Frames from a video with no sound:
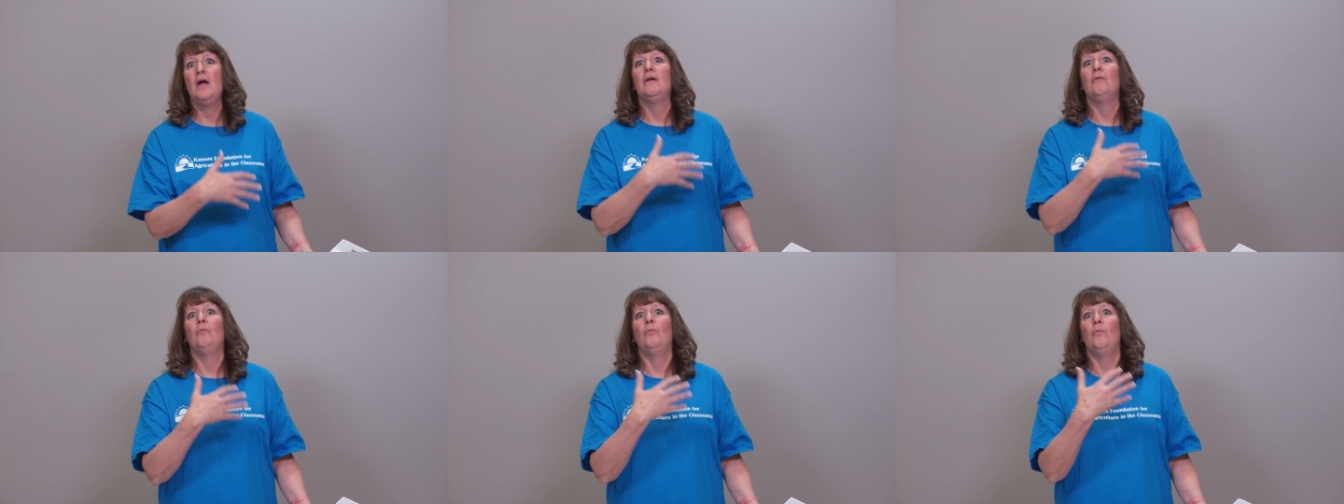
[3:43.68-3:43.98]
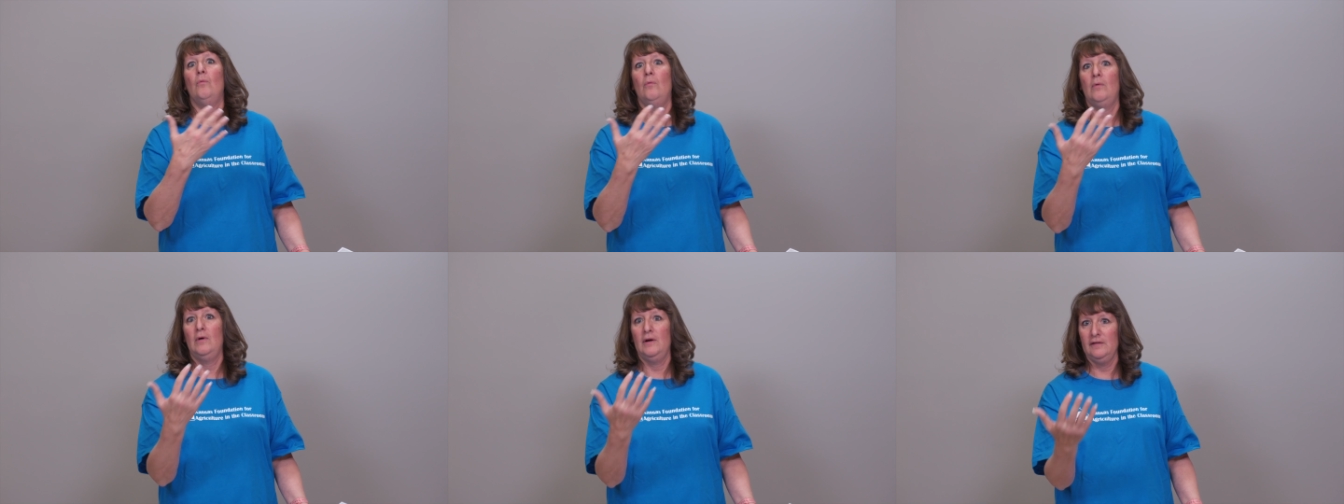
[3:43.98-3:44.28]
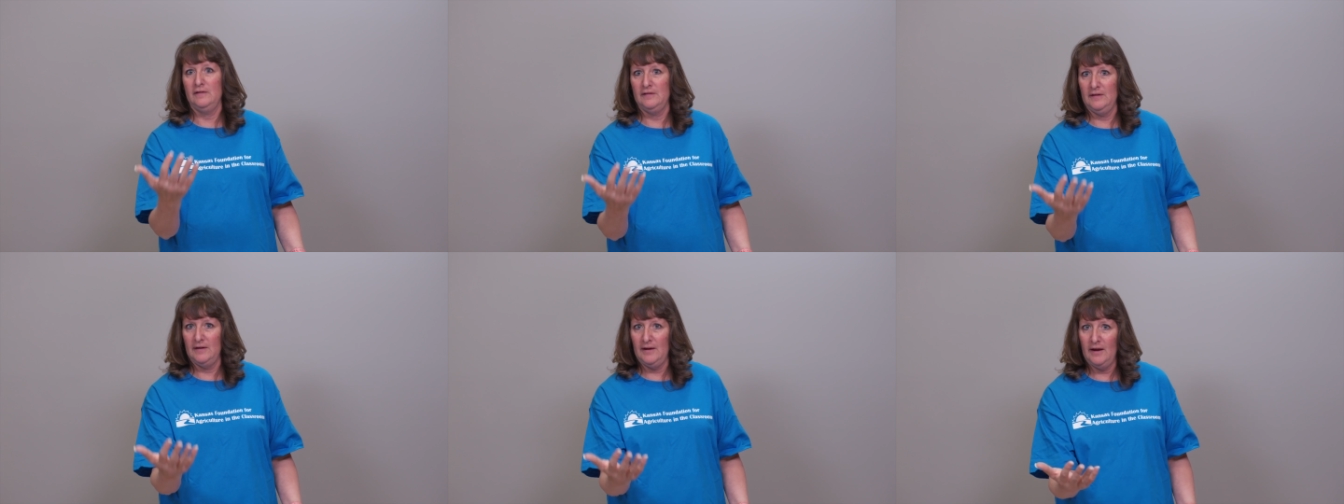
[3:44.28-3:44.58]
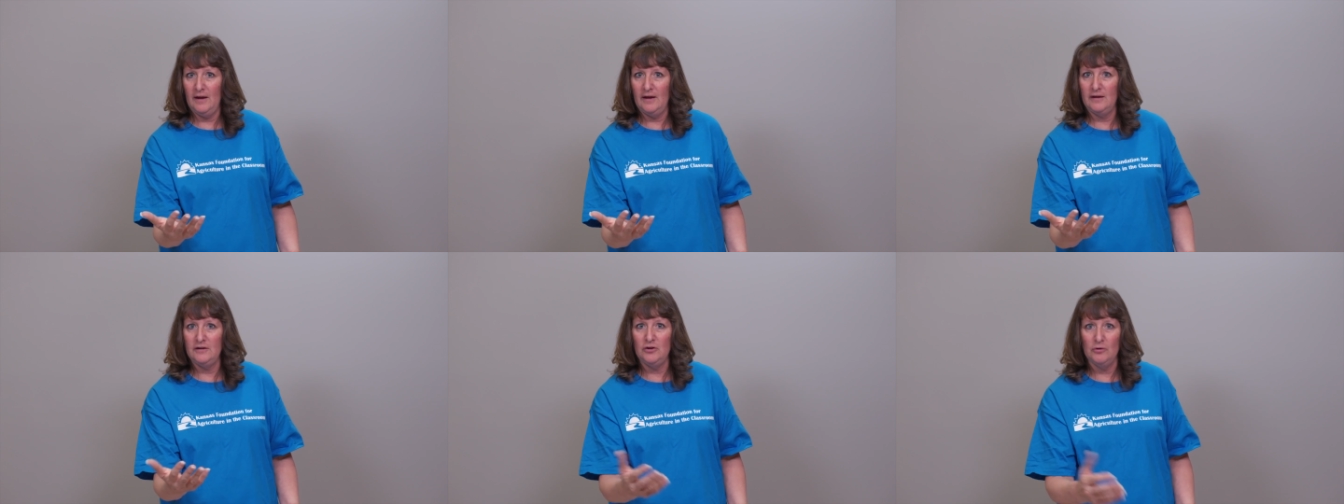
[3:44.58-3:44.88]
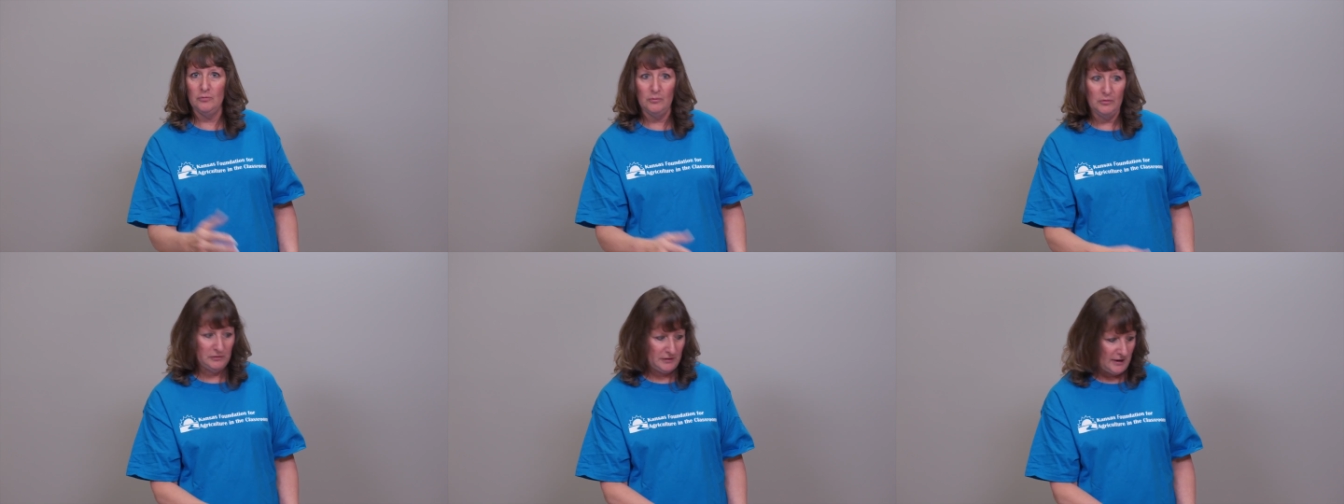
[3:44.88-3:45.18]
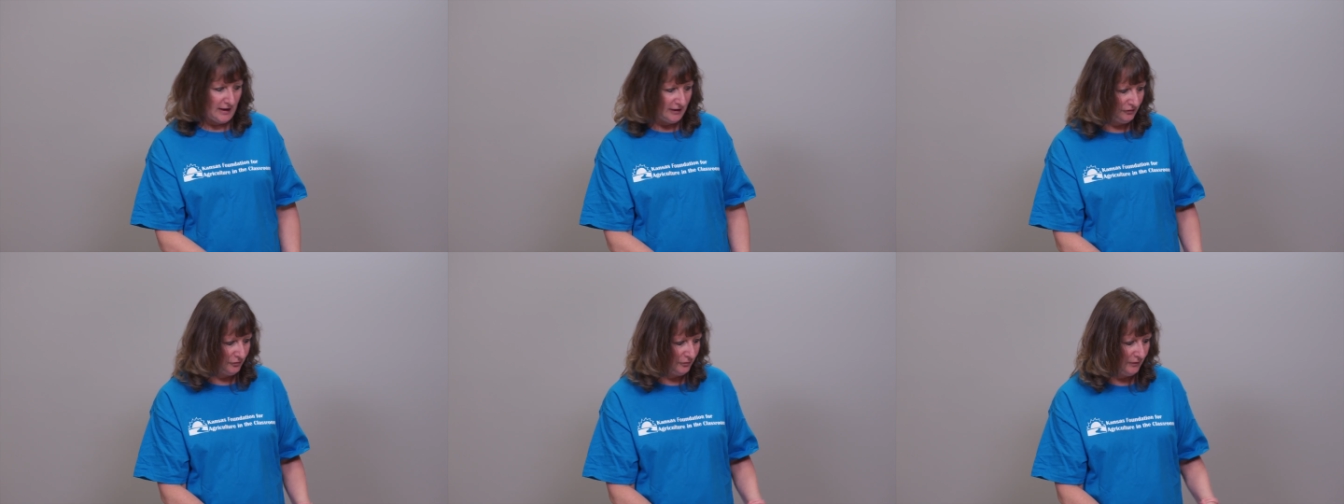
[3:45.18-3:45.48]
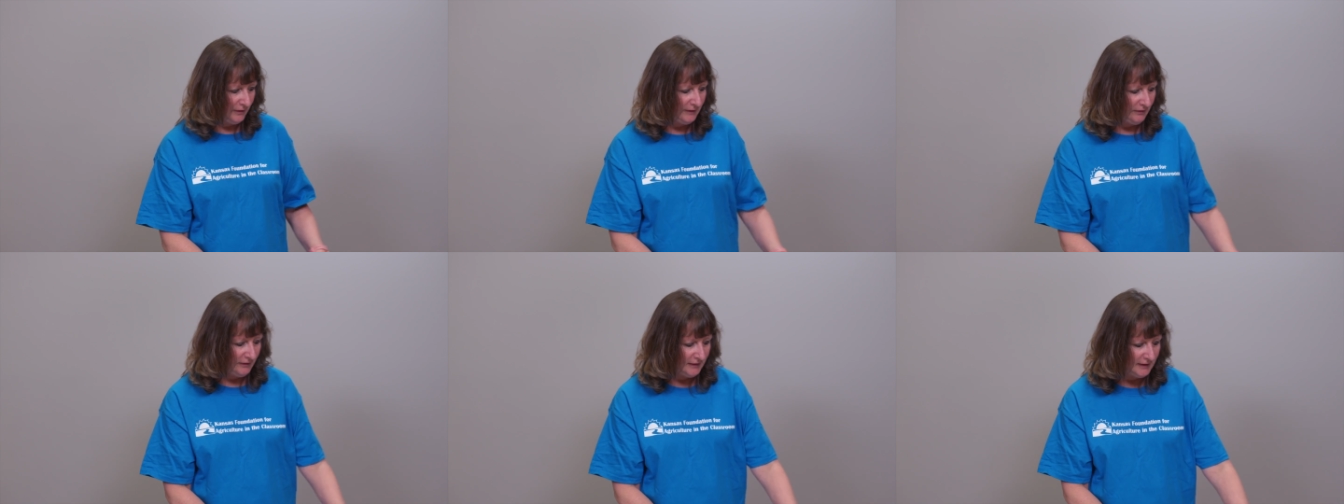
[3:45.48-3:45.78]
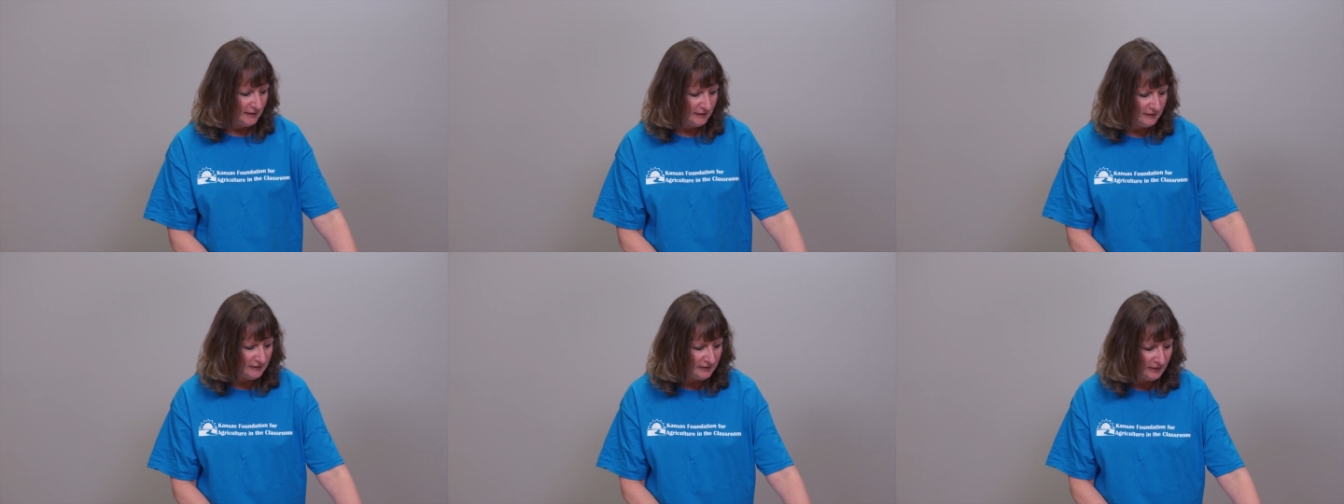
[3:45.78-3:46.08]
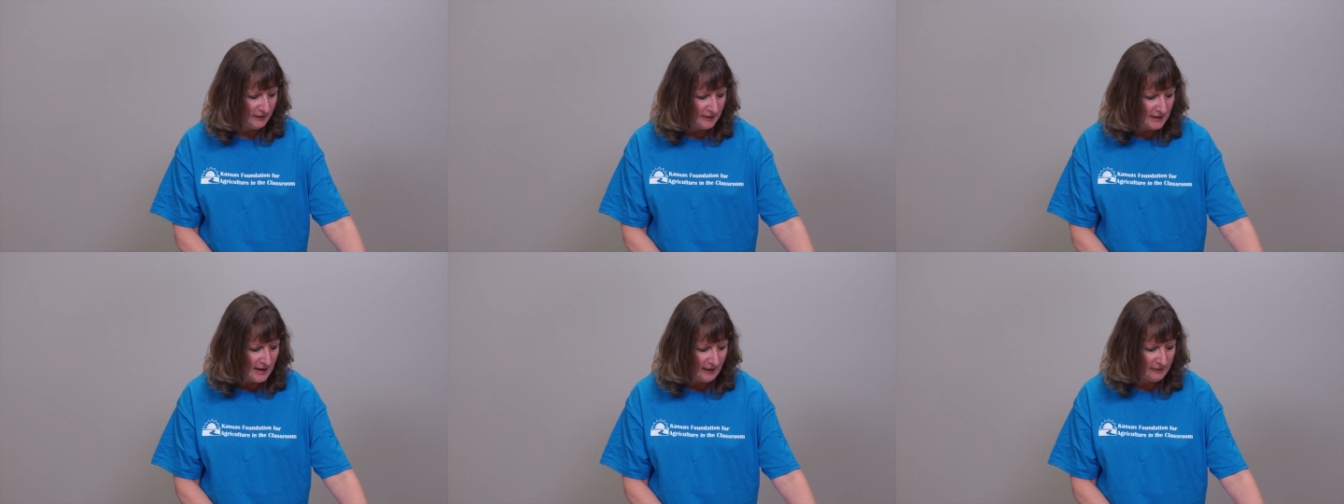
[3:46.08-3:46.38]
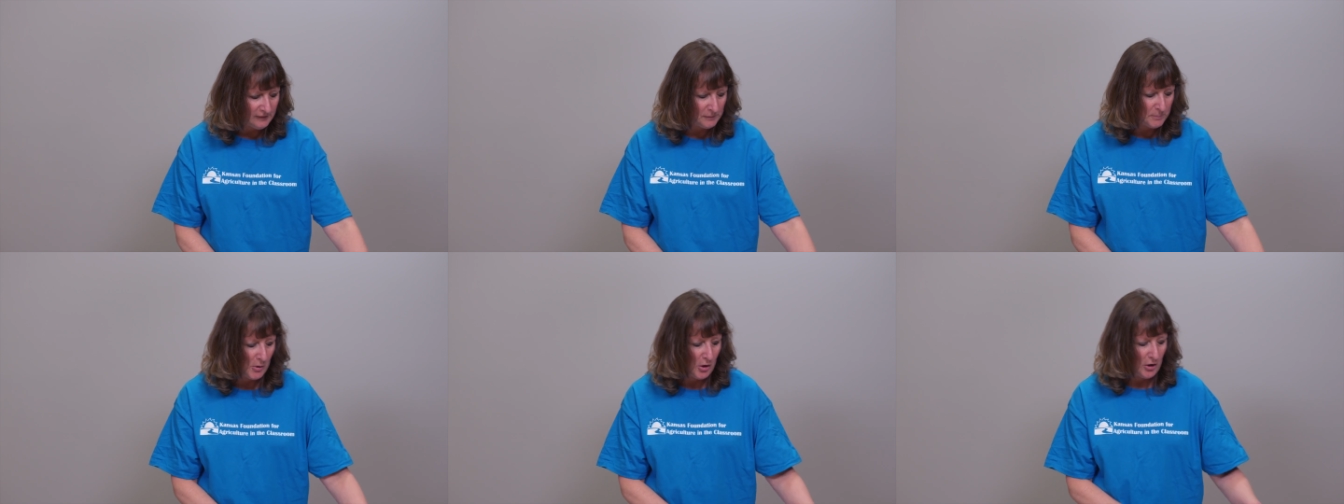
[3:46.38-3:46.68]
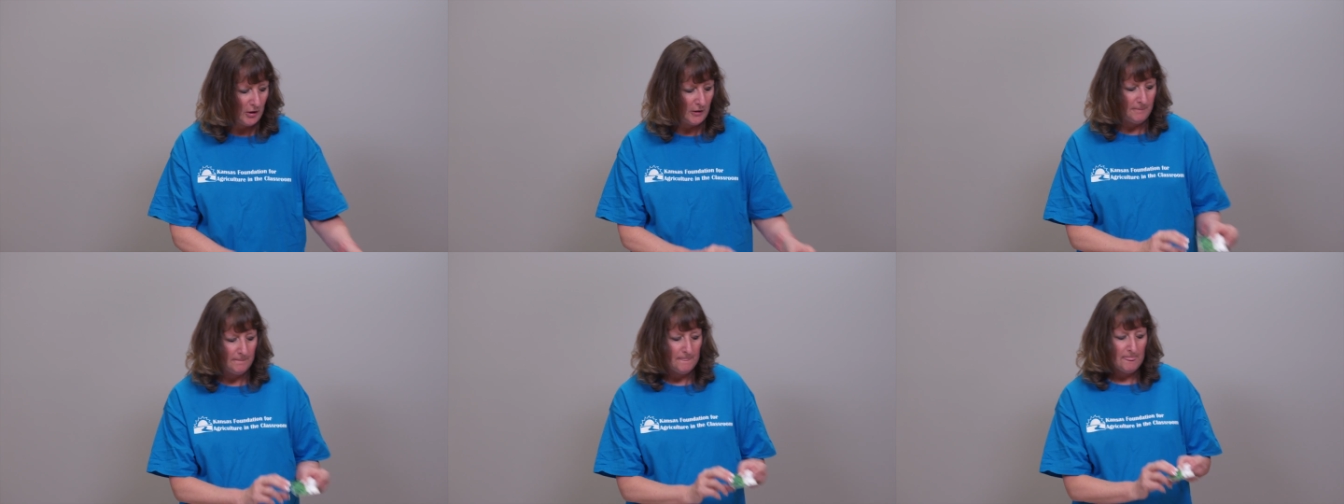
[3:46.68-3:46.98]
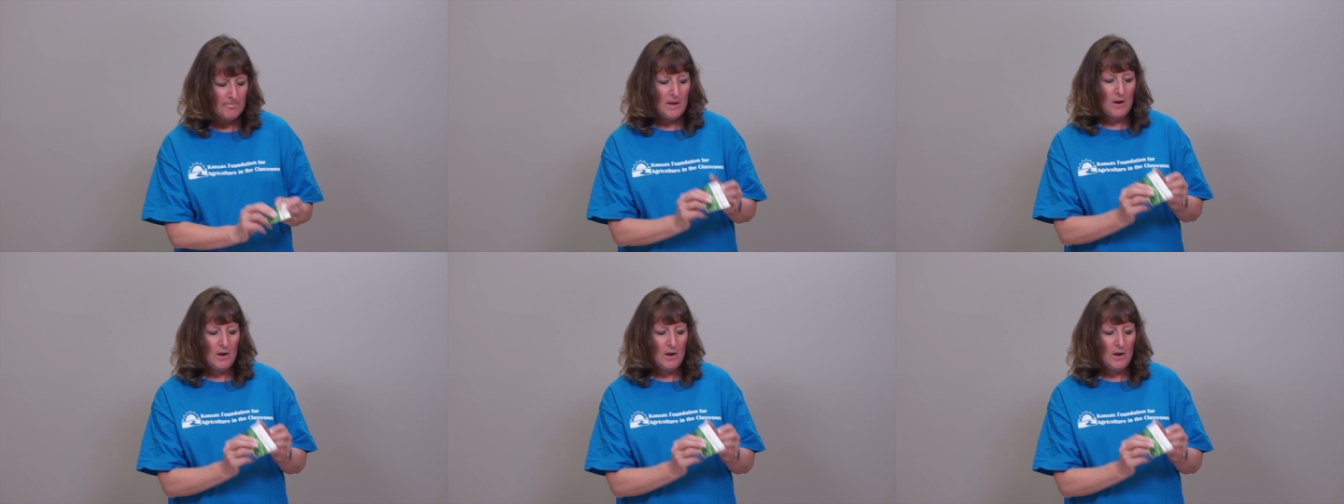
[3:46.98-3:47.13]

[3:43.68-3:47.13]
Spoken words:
Once again, you will naturally lead into the next part